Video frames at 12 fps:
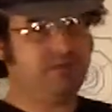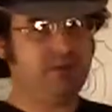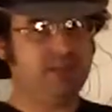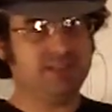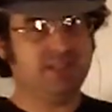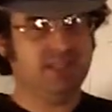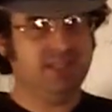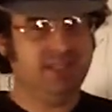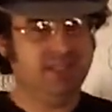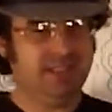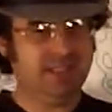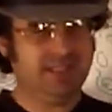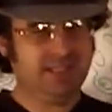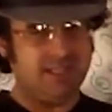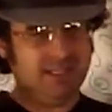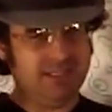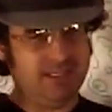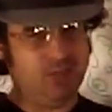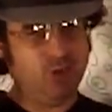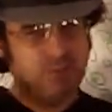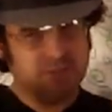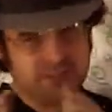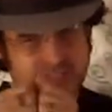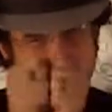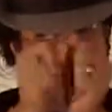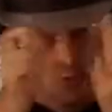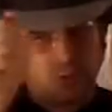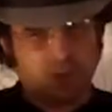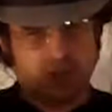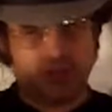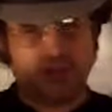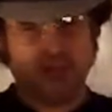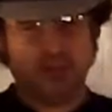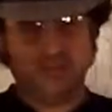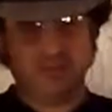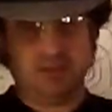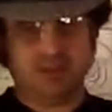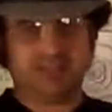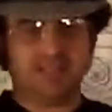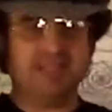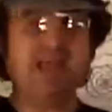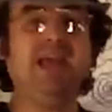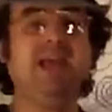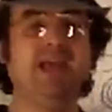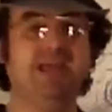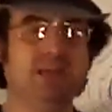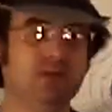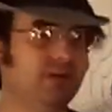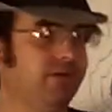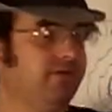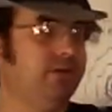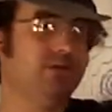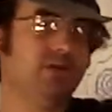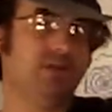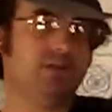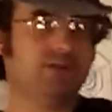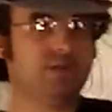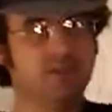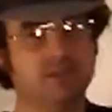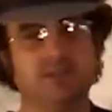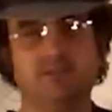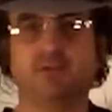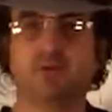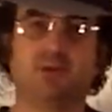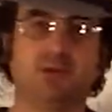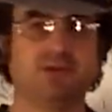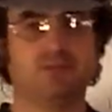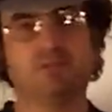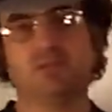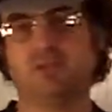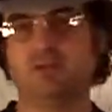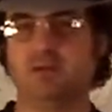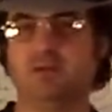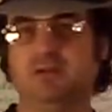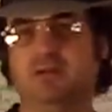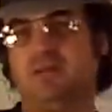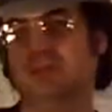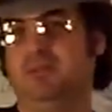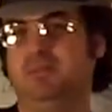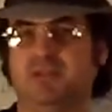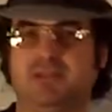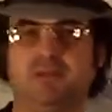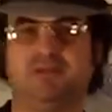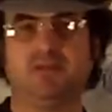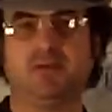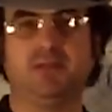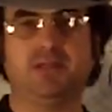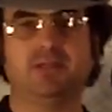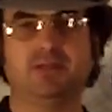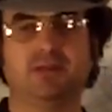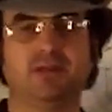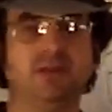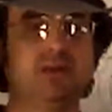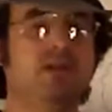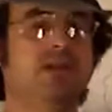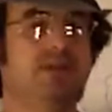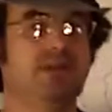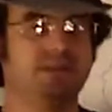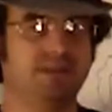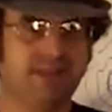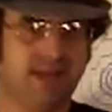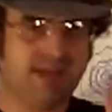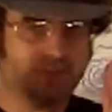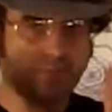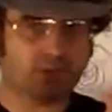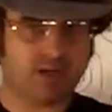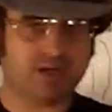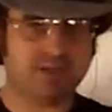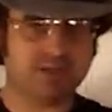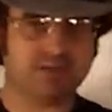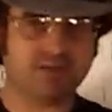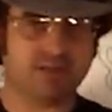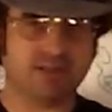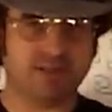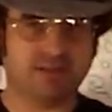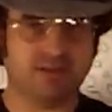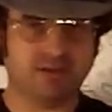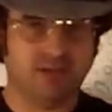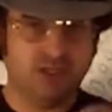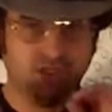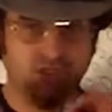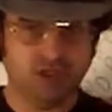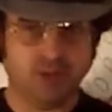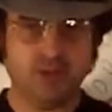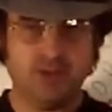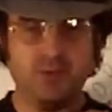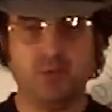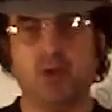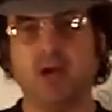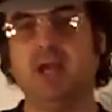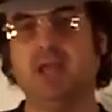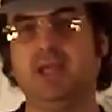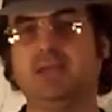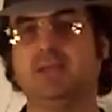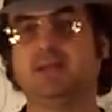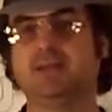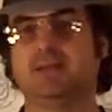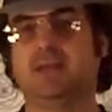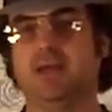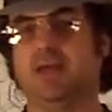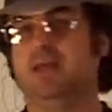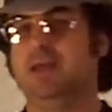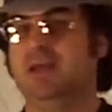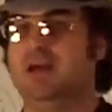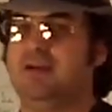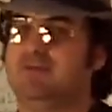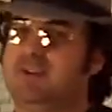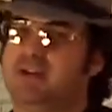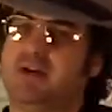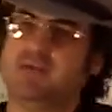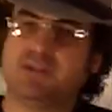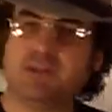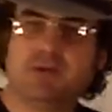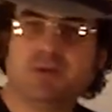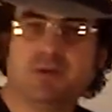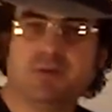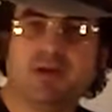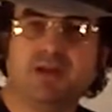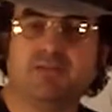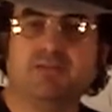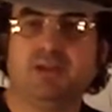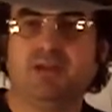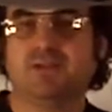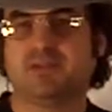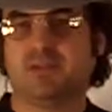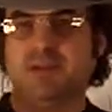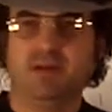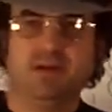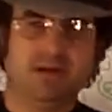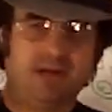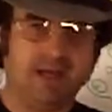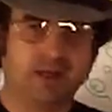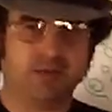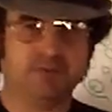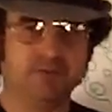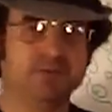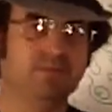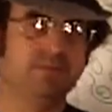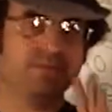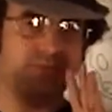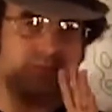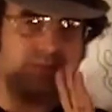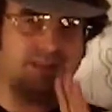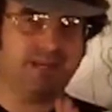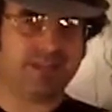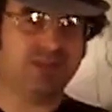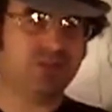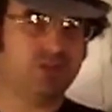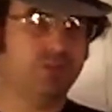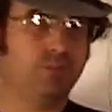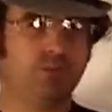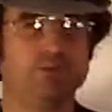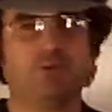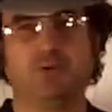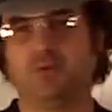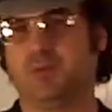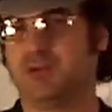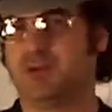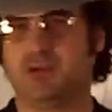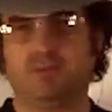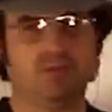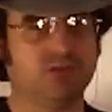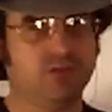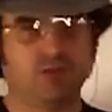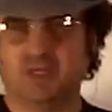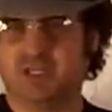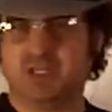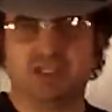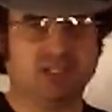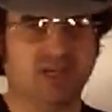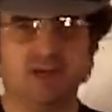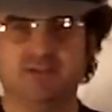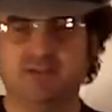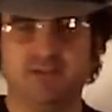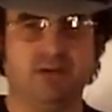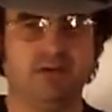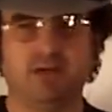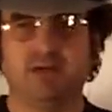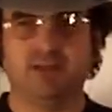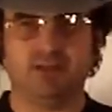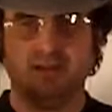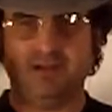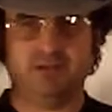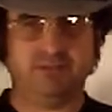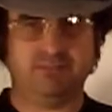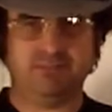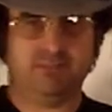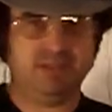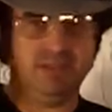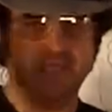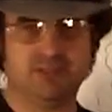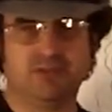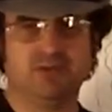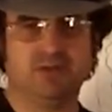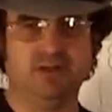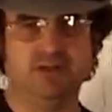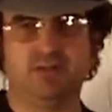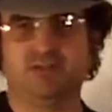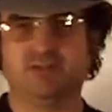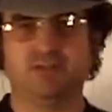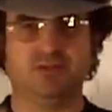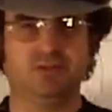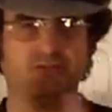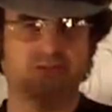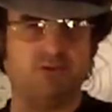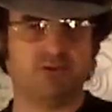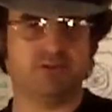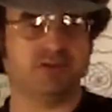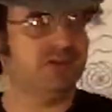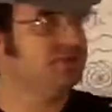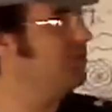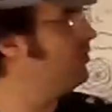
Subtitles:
effect, it kind of opens the door. It says, hey, photons strike this photoelectric material and it emits a photoelectron. That process right there, knowing why it does that. I've covered that in one of my other videos. However, that's super important. We should almost do like an entire video on electrons to photons,